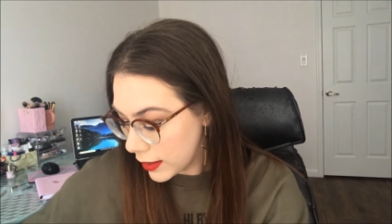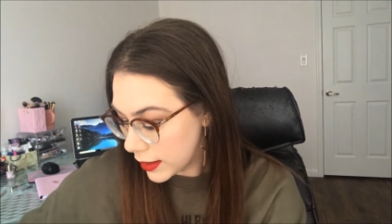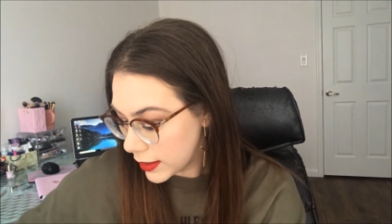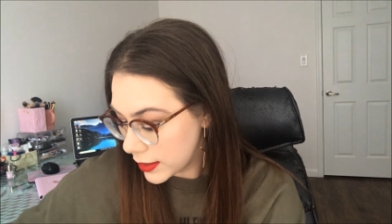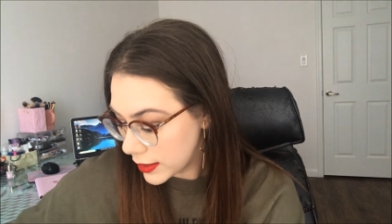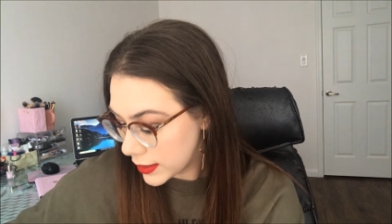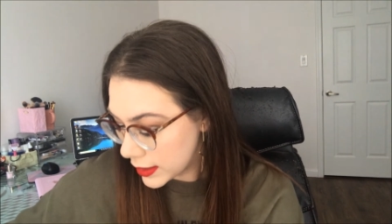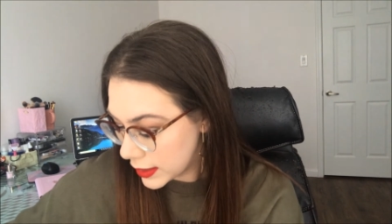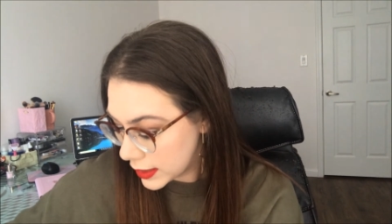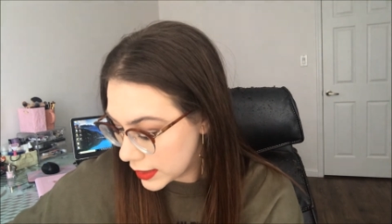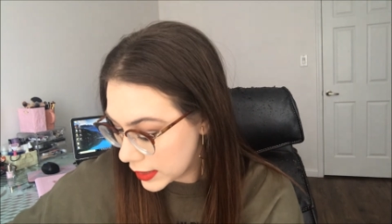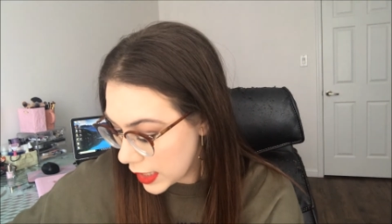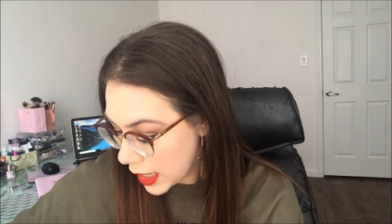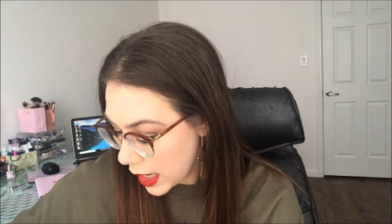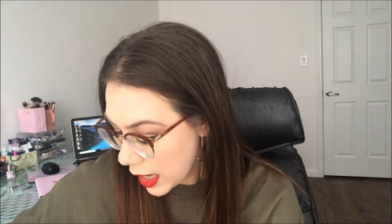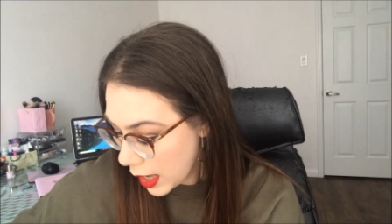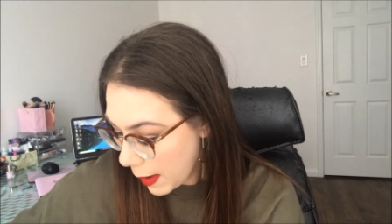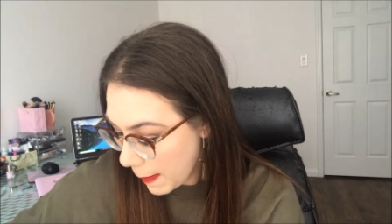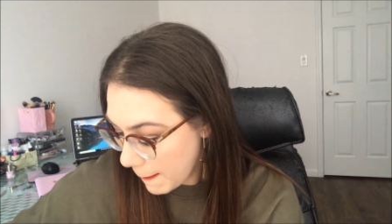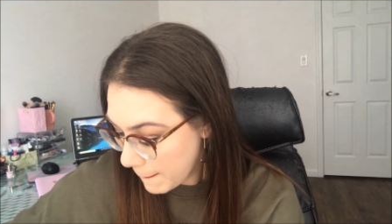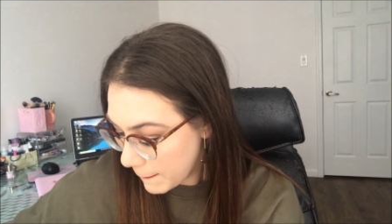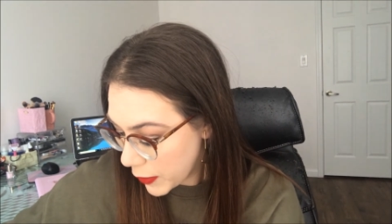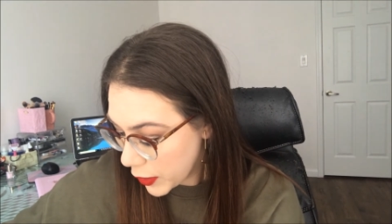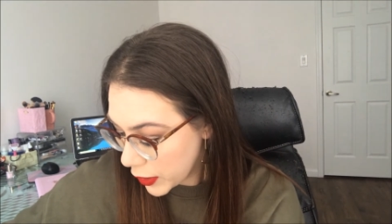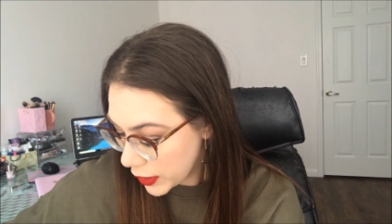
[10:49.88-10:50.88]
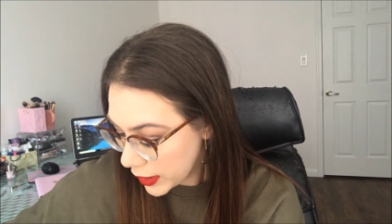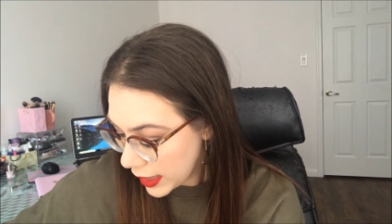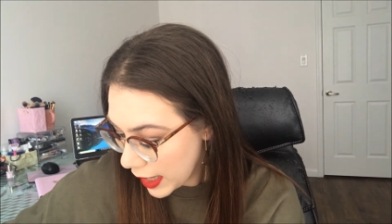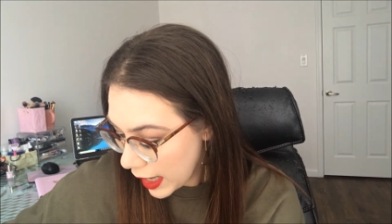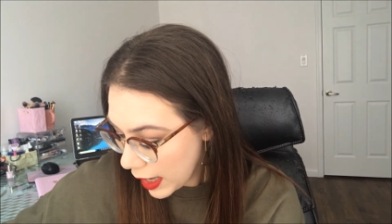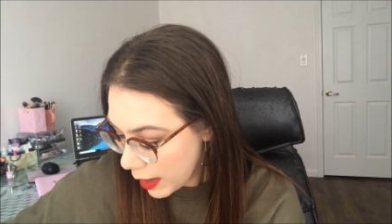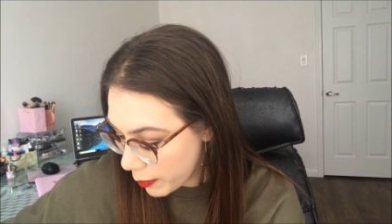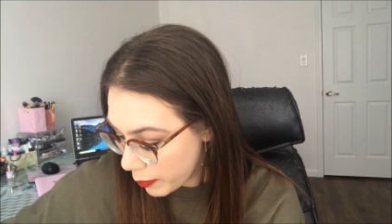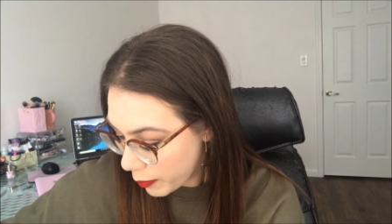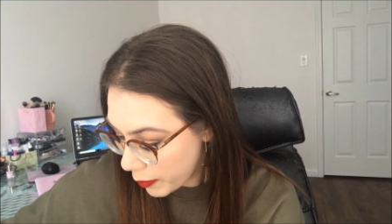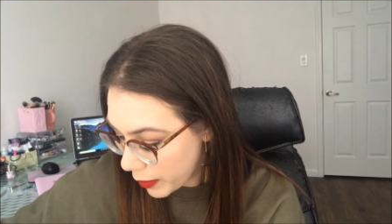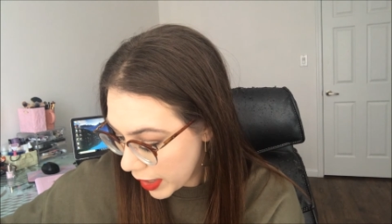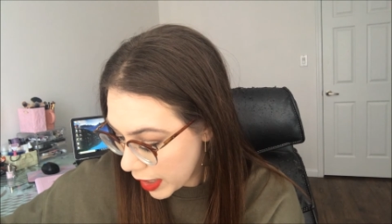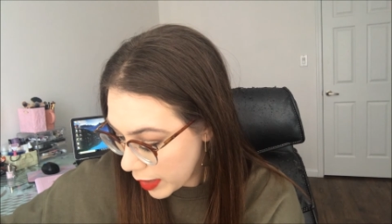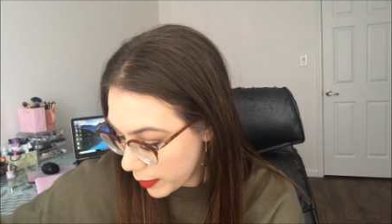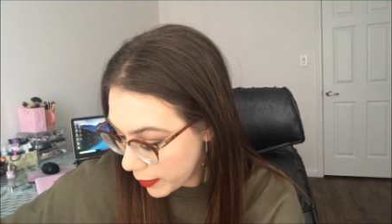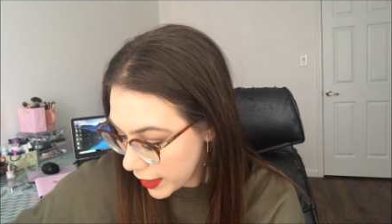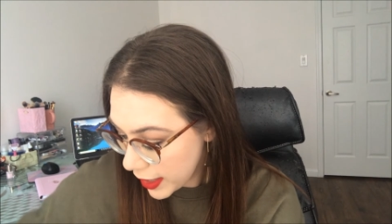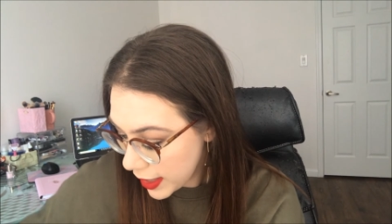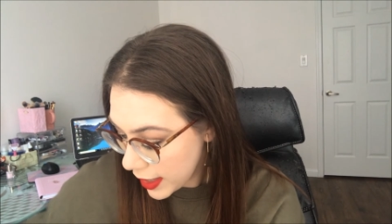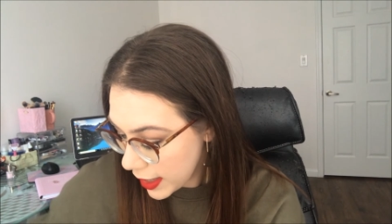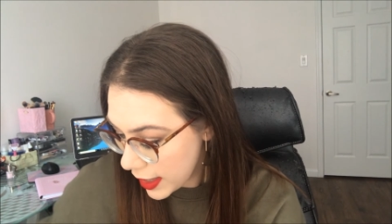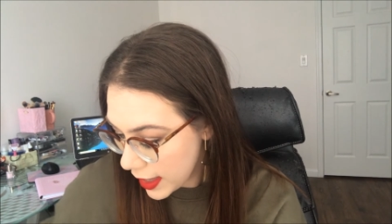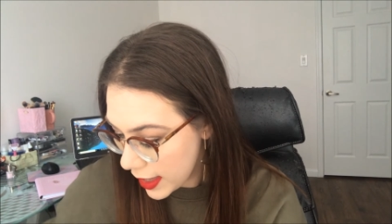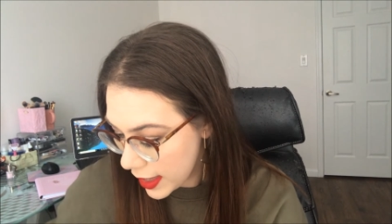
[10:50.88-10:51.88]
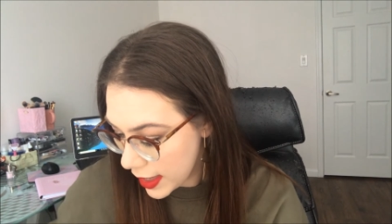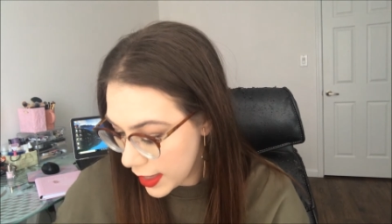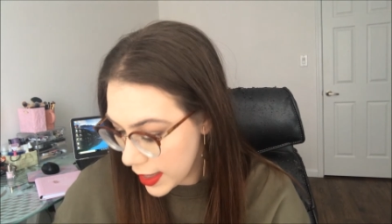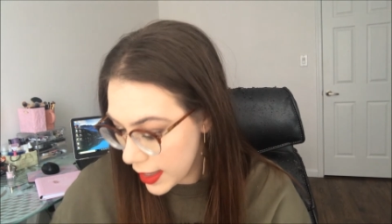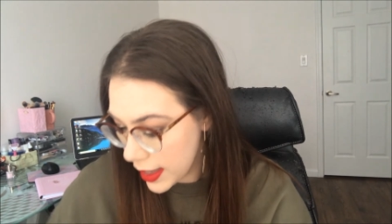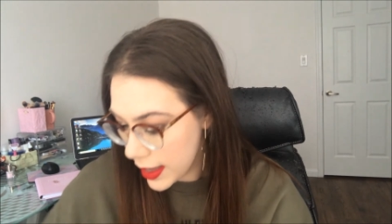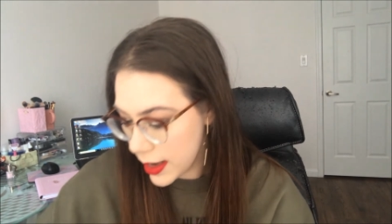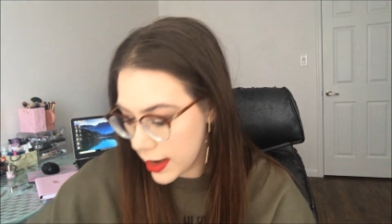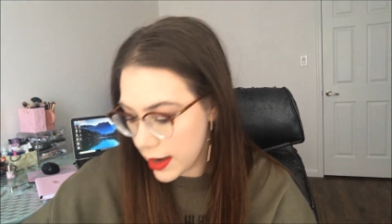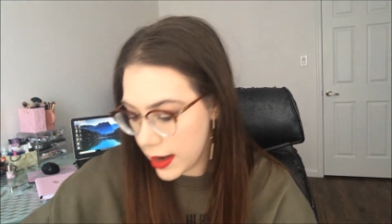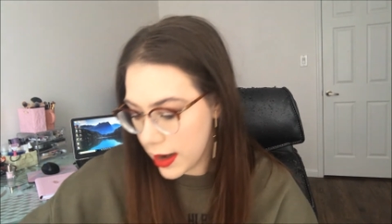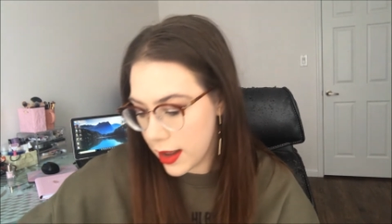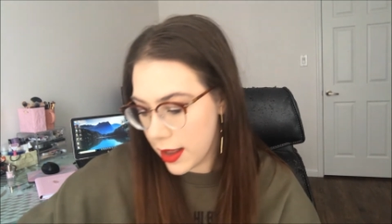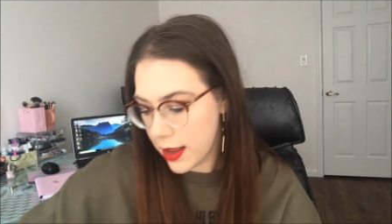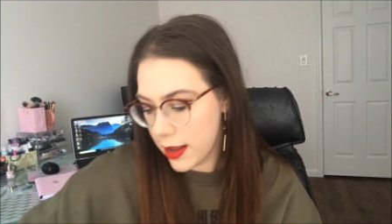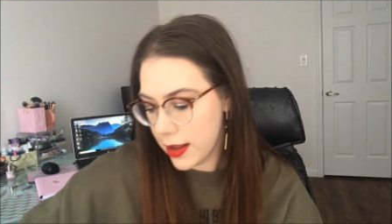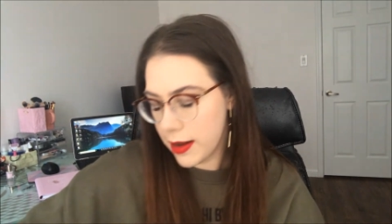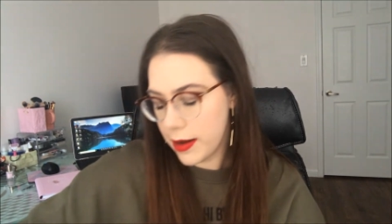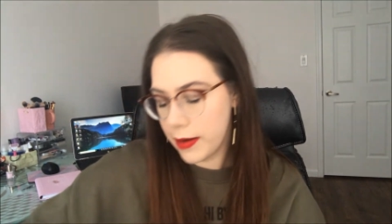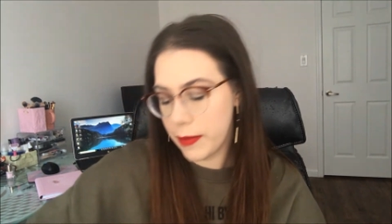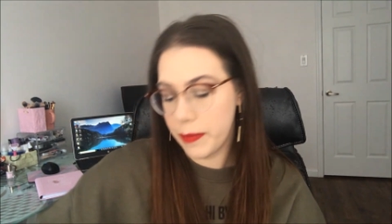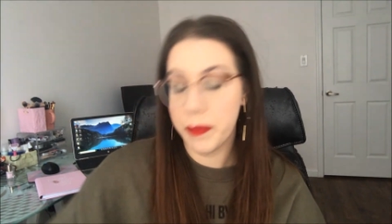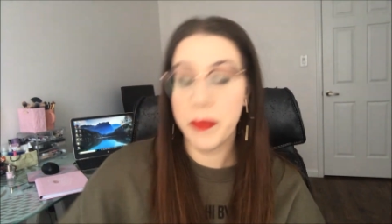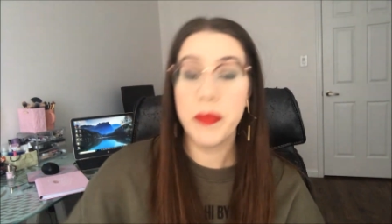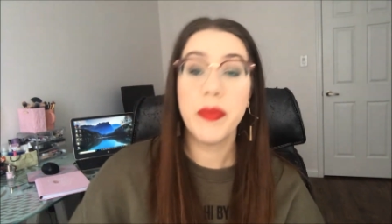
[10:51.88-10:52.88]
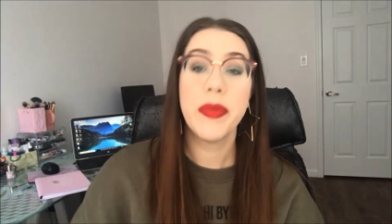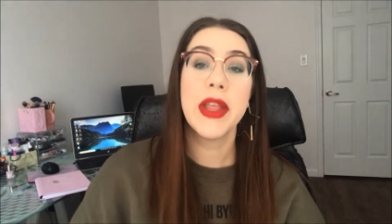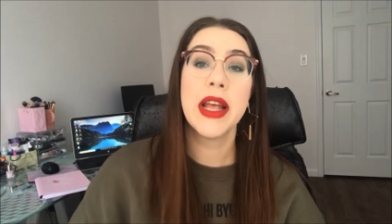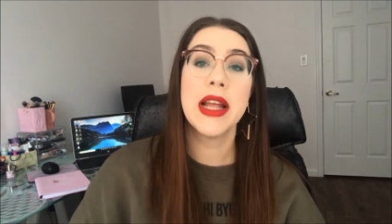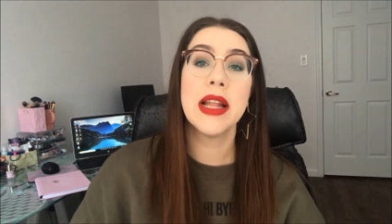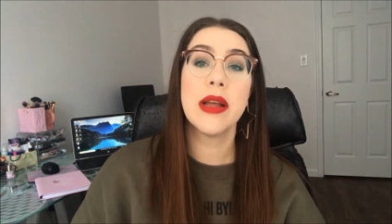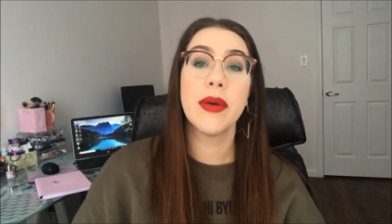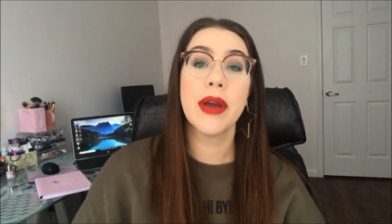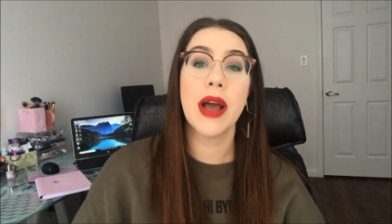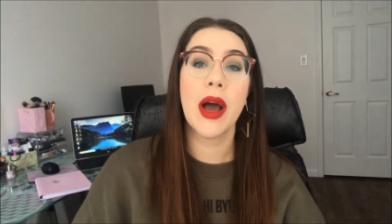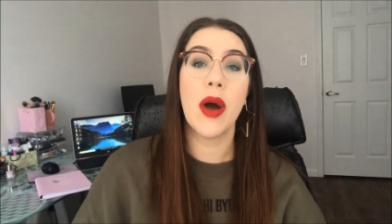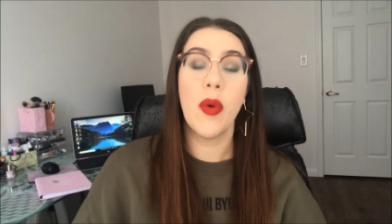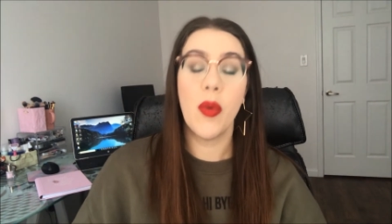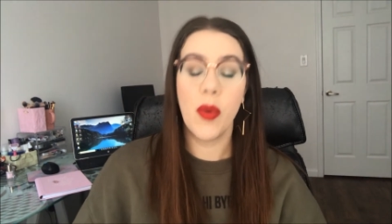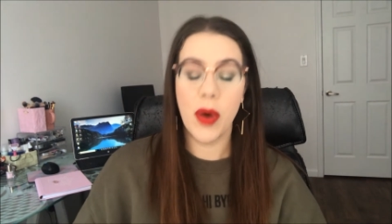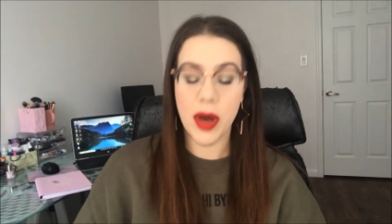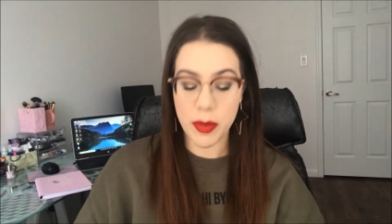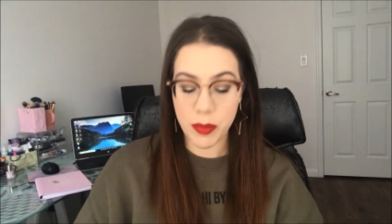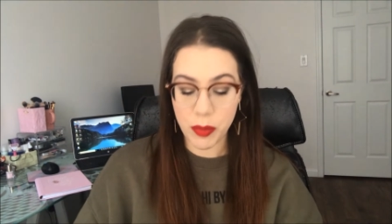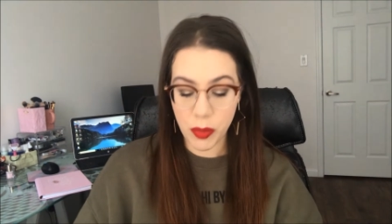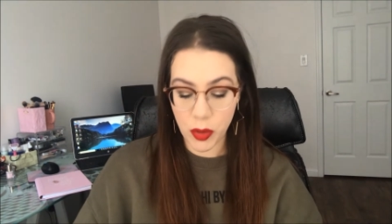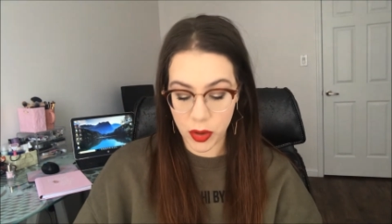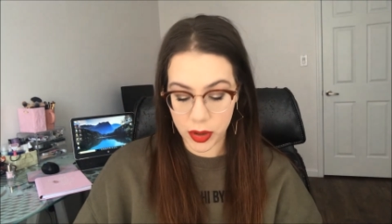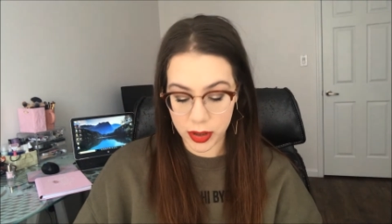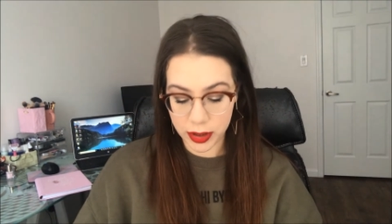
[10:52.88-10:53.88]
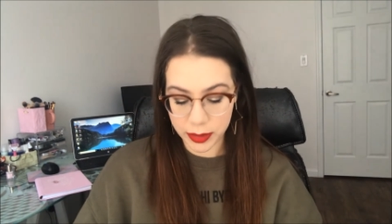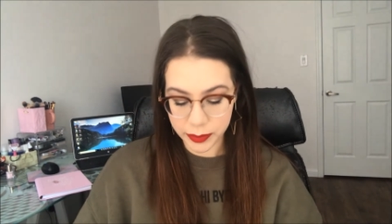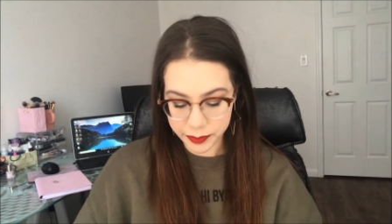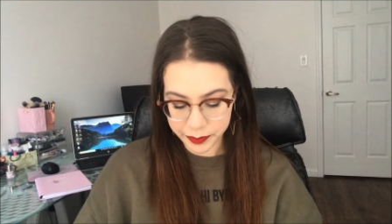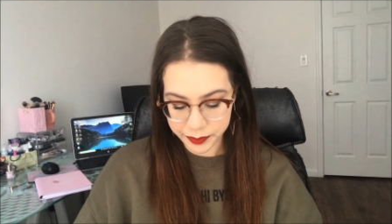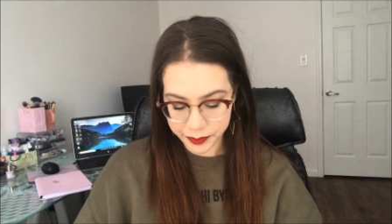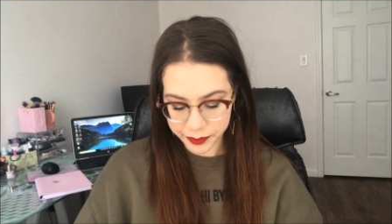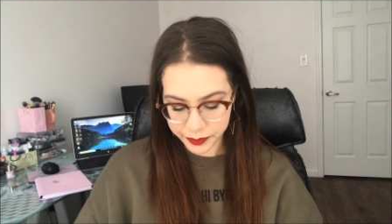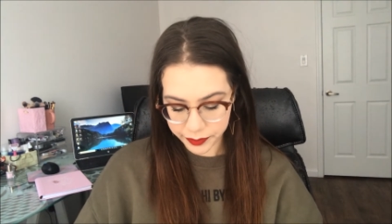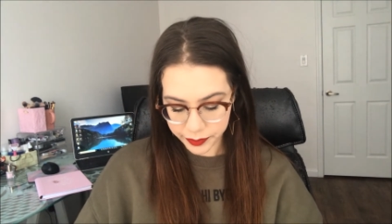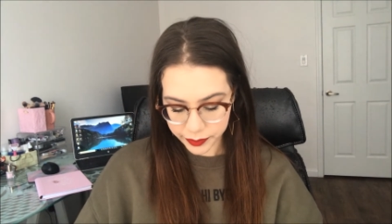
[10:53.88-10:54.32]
Let's put that baby in. And then we got one more.